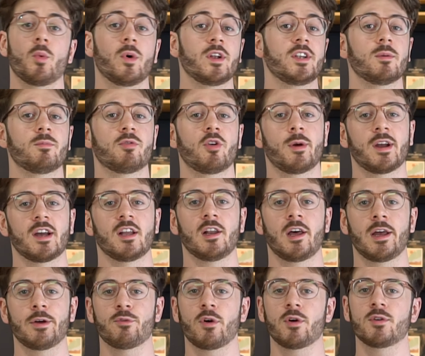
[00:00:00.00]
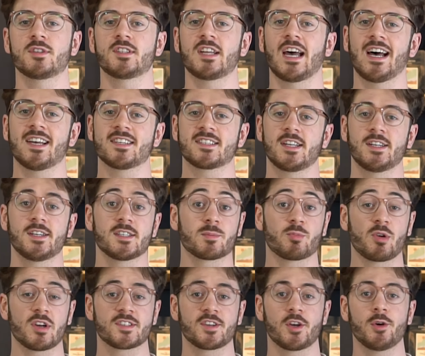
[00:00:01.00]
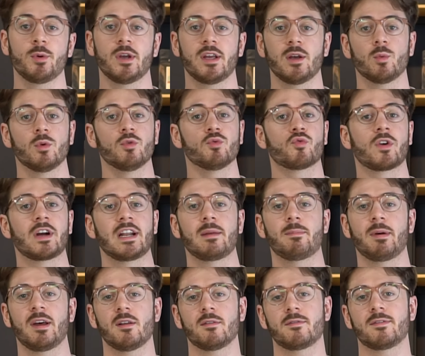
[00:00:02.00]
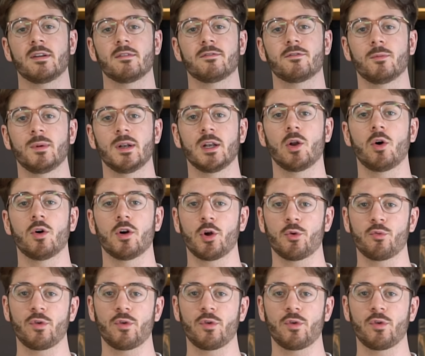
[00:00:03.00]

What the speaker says: when you're brewing a light roast as an espresso, it will really benefit from a longer